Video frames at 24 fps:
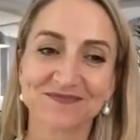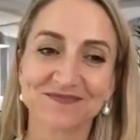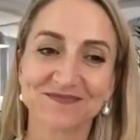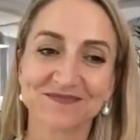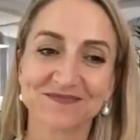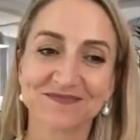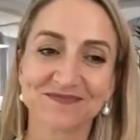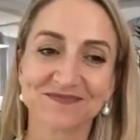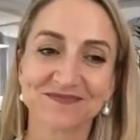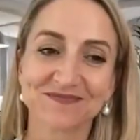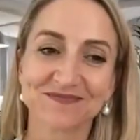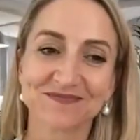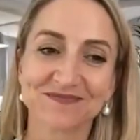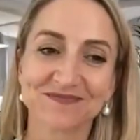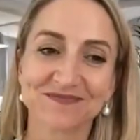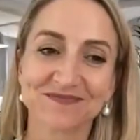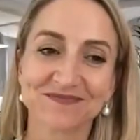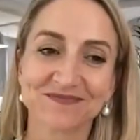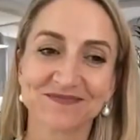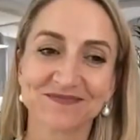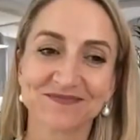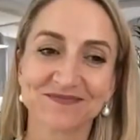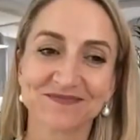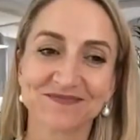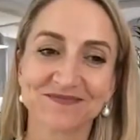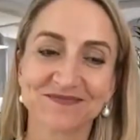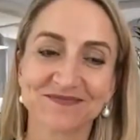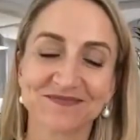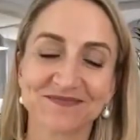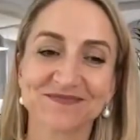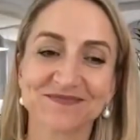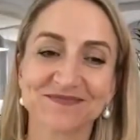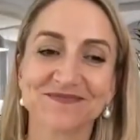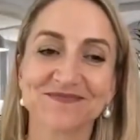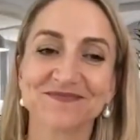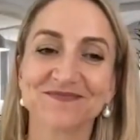
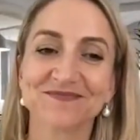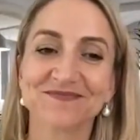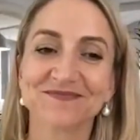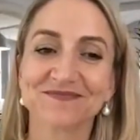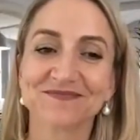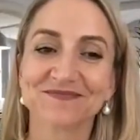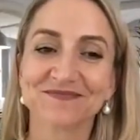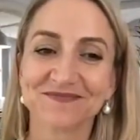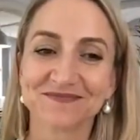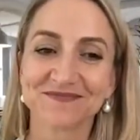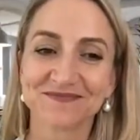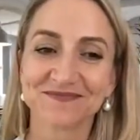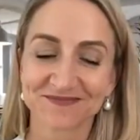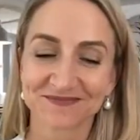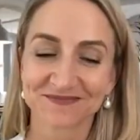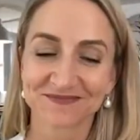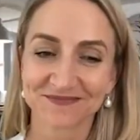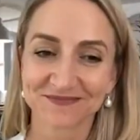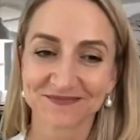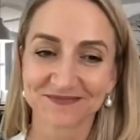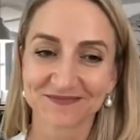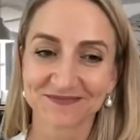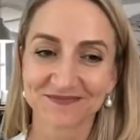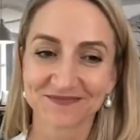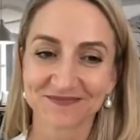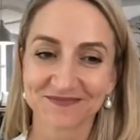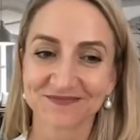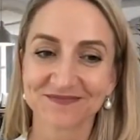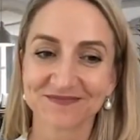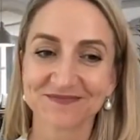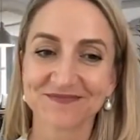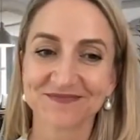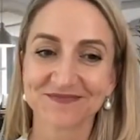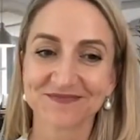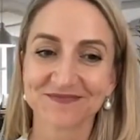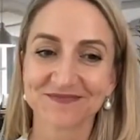
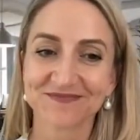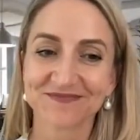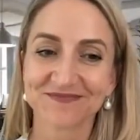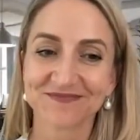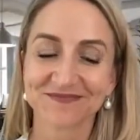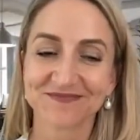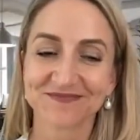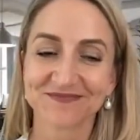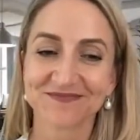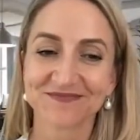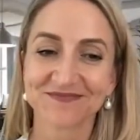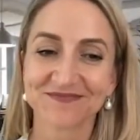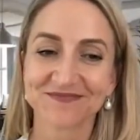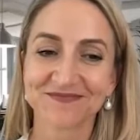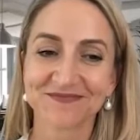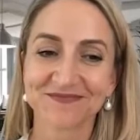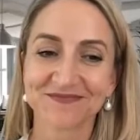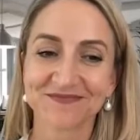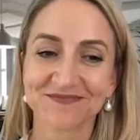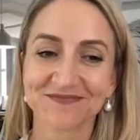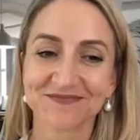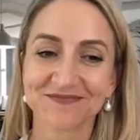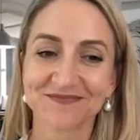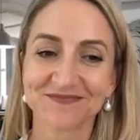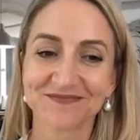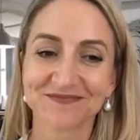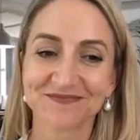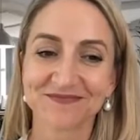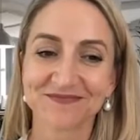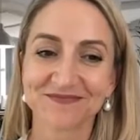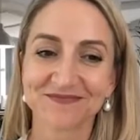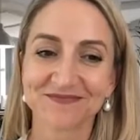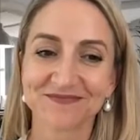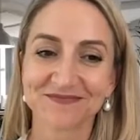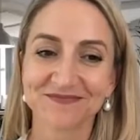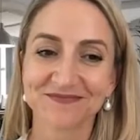
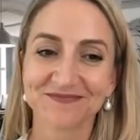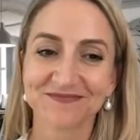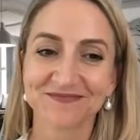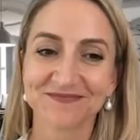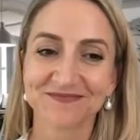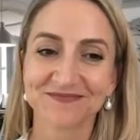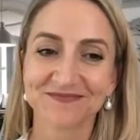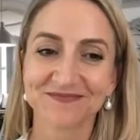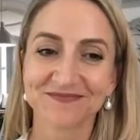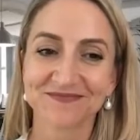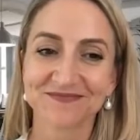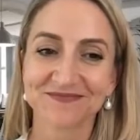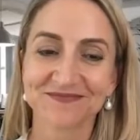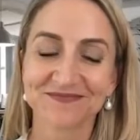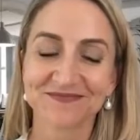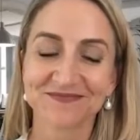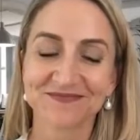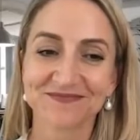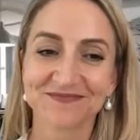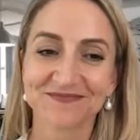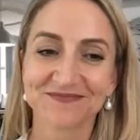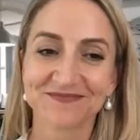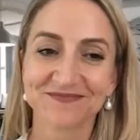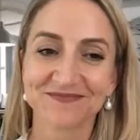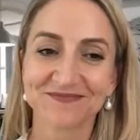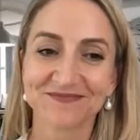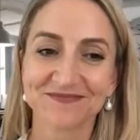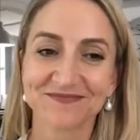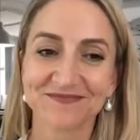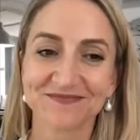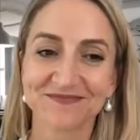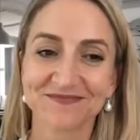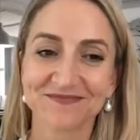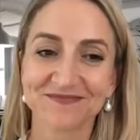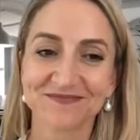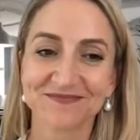
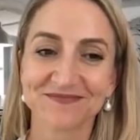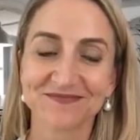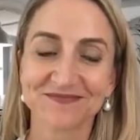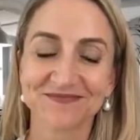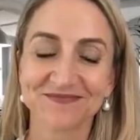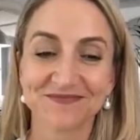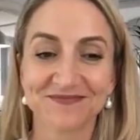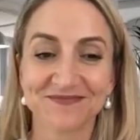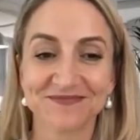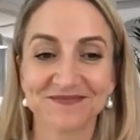The person shown says nothing.